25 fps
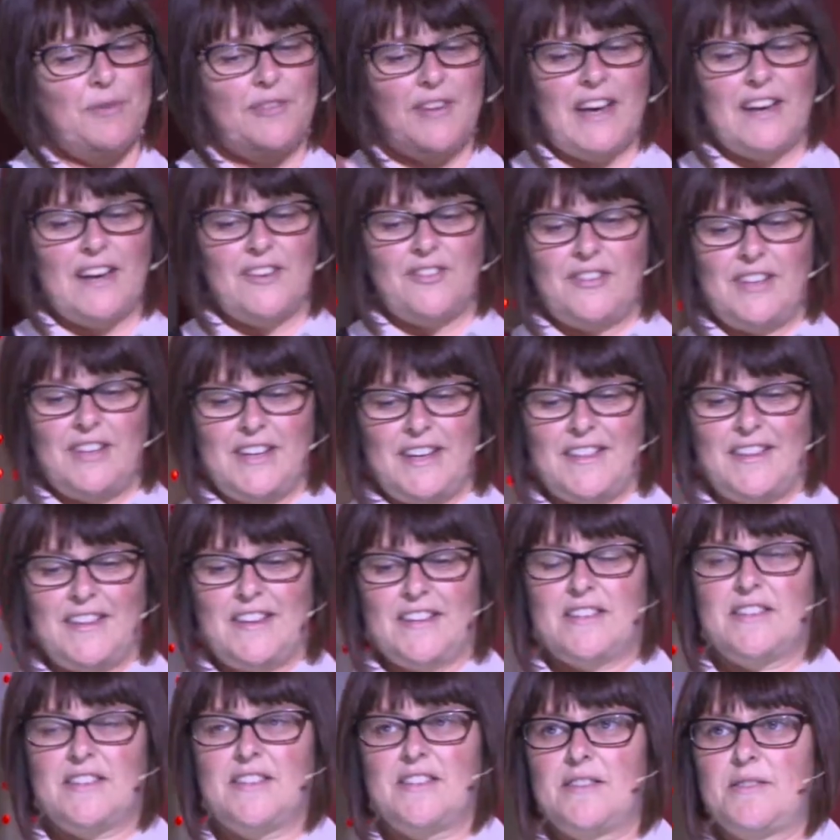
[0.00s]
actually at
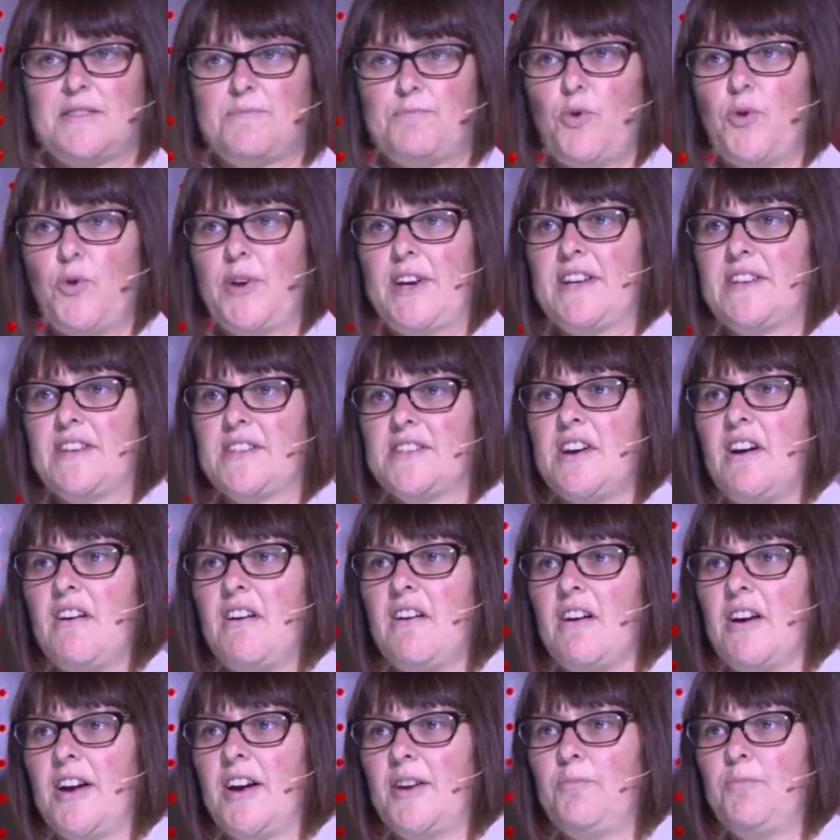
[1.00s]
this point in
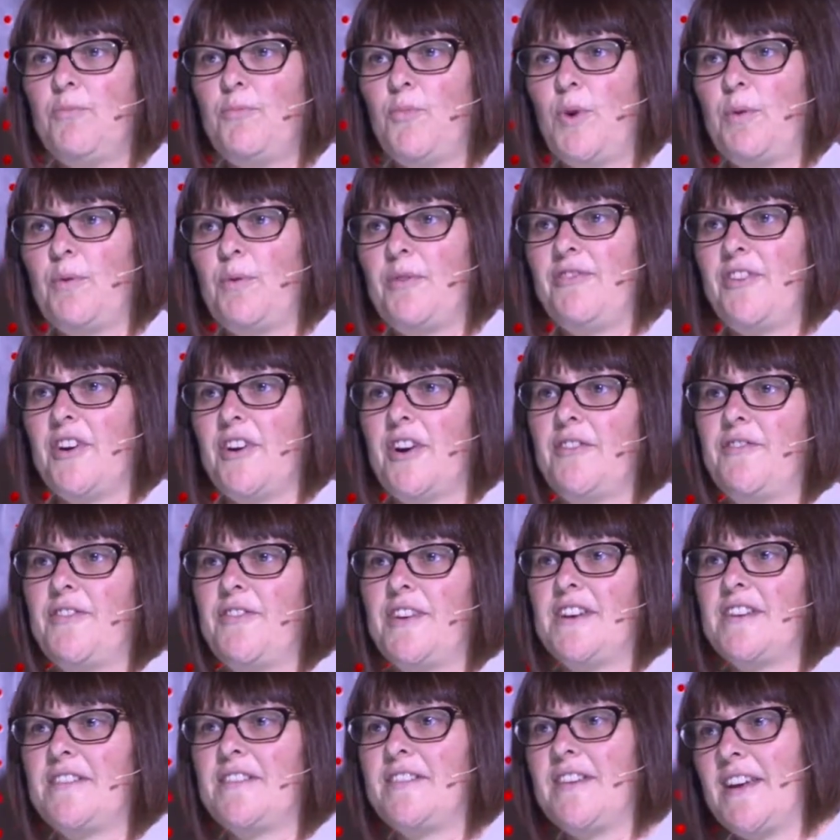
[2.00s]
time, we were 5
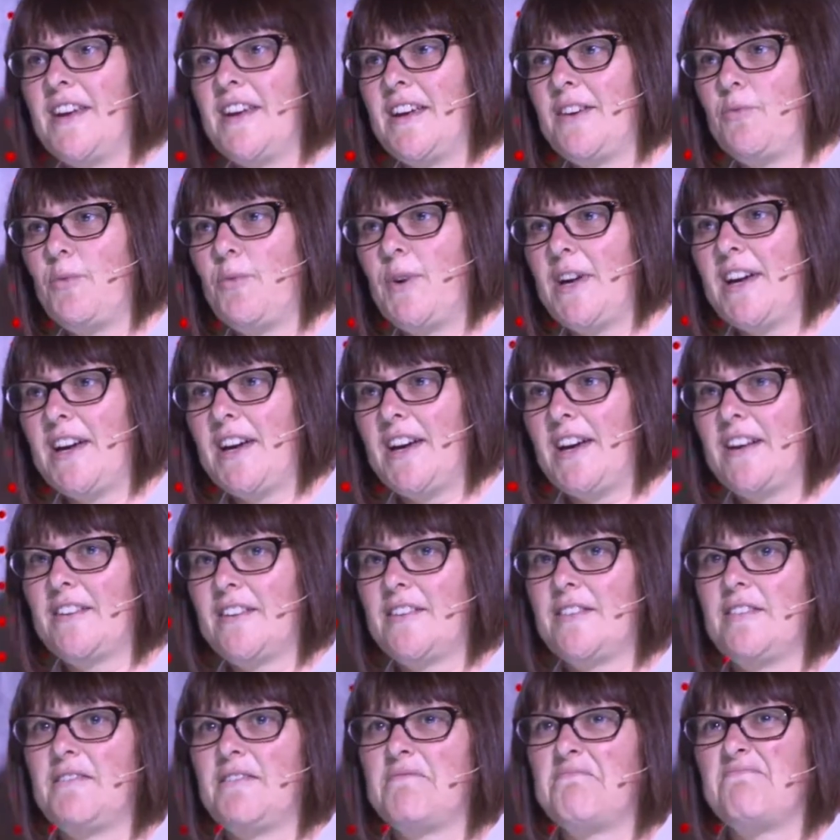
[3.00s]
years in, we had